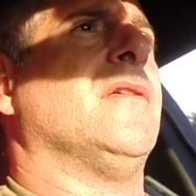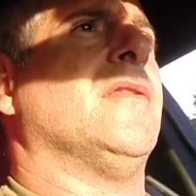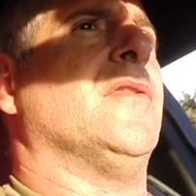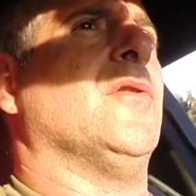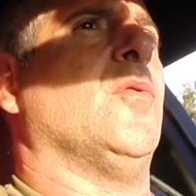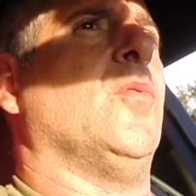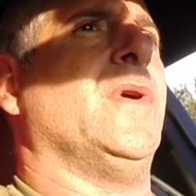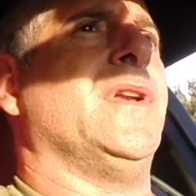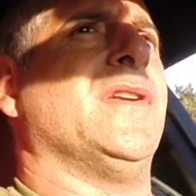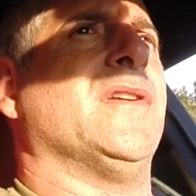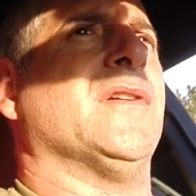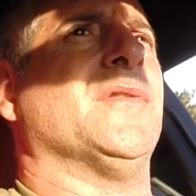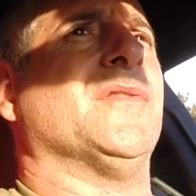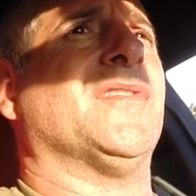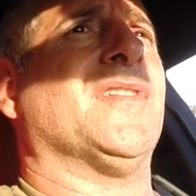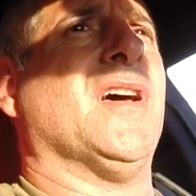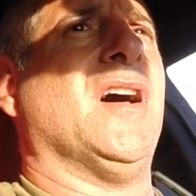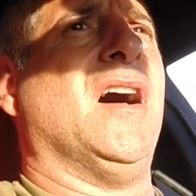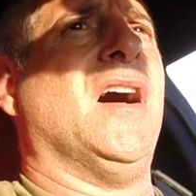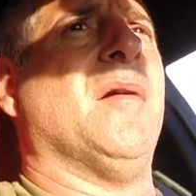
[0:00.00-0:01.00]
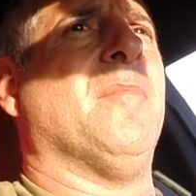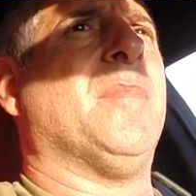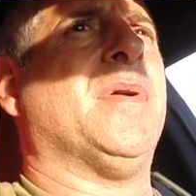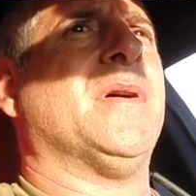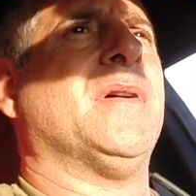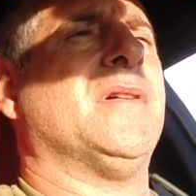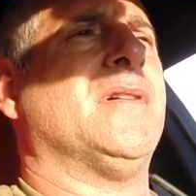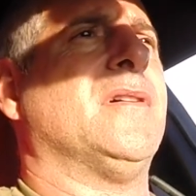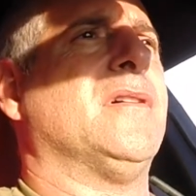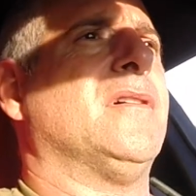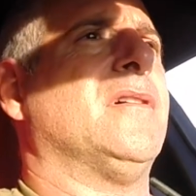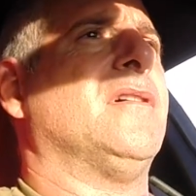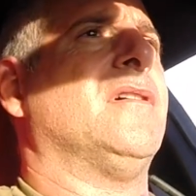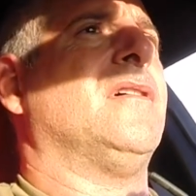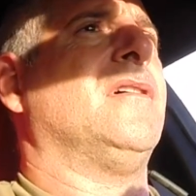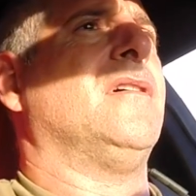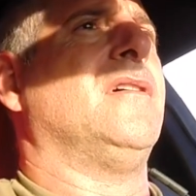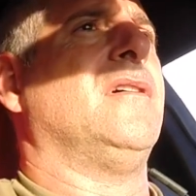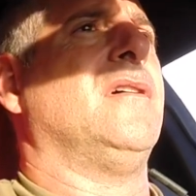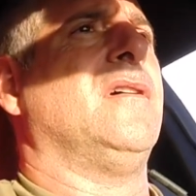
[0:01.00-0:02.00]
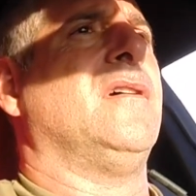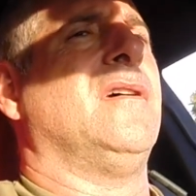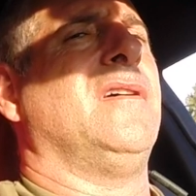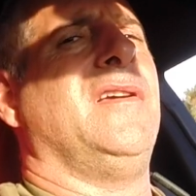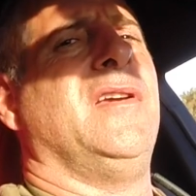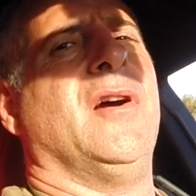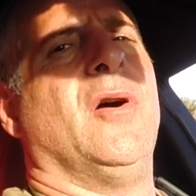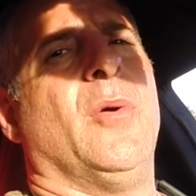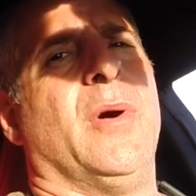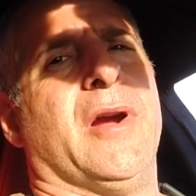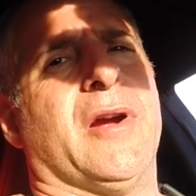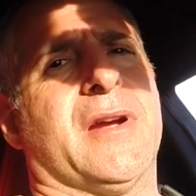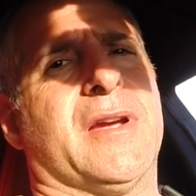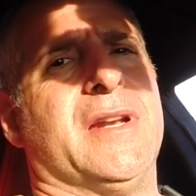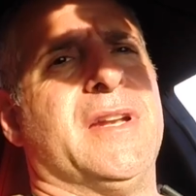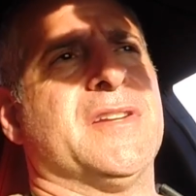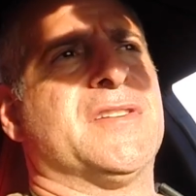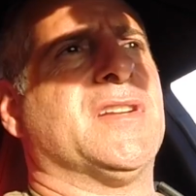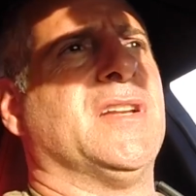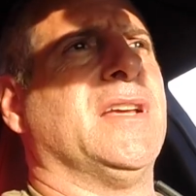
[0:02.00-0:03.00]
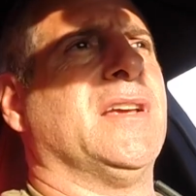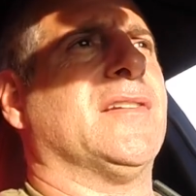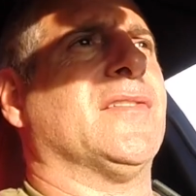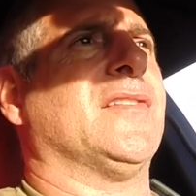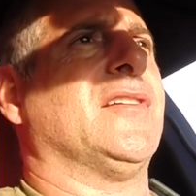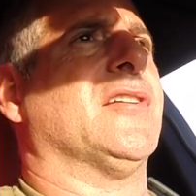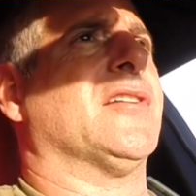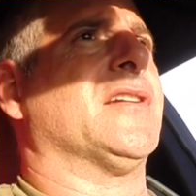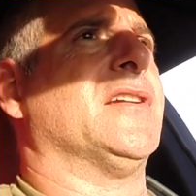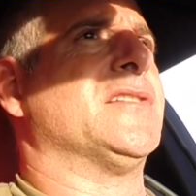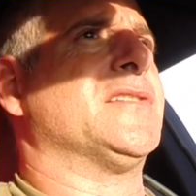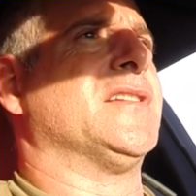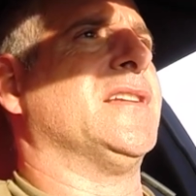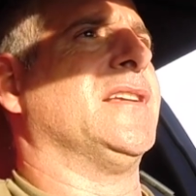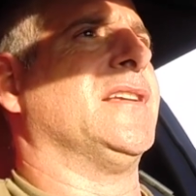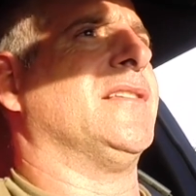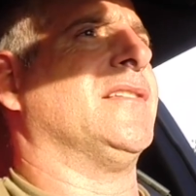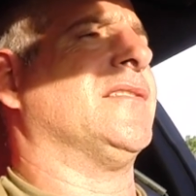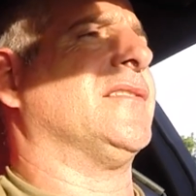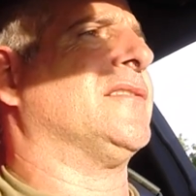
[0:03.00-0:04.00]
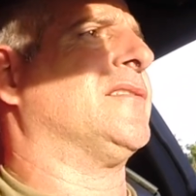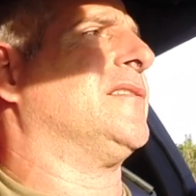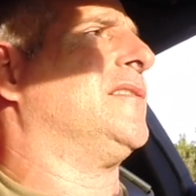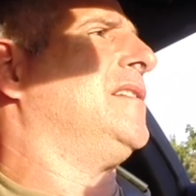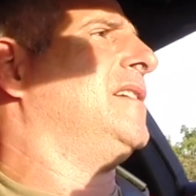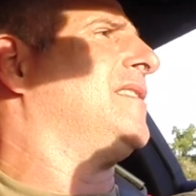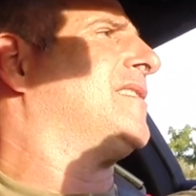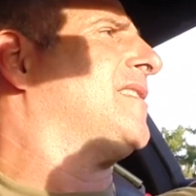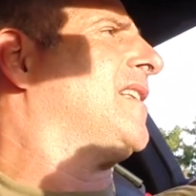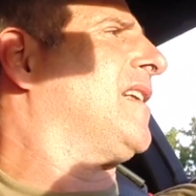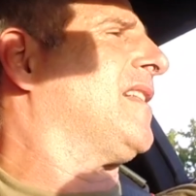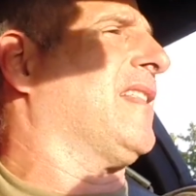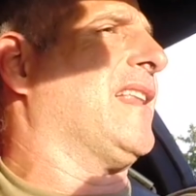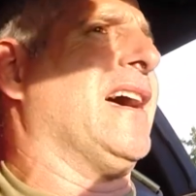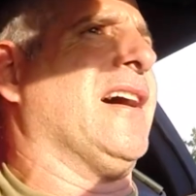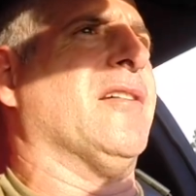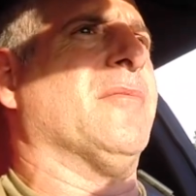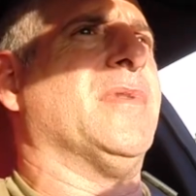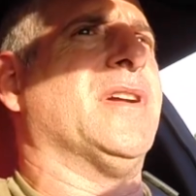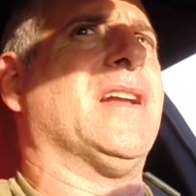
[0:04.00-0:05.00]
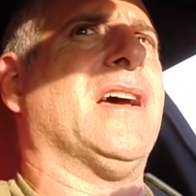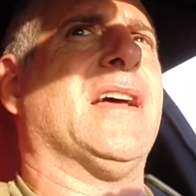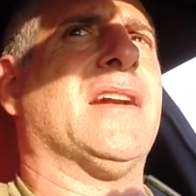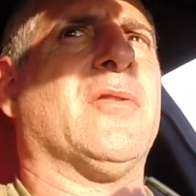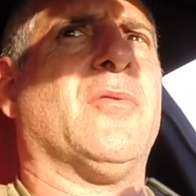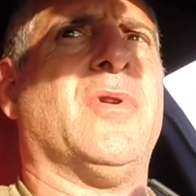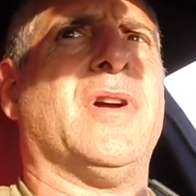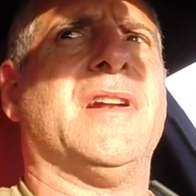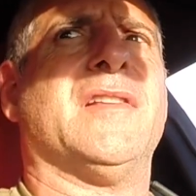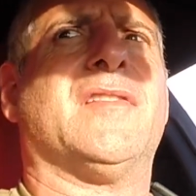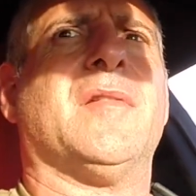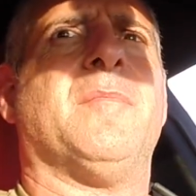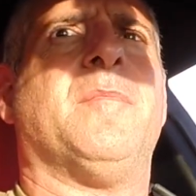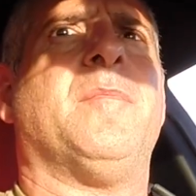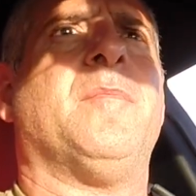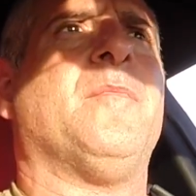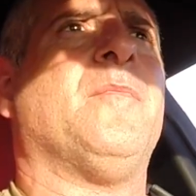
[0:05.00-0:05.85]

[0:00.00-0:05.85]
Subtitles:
the windows up. No air conditioning, because the air conditioning it's not loud, but I don't want it to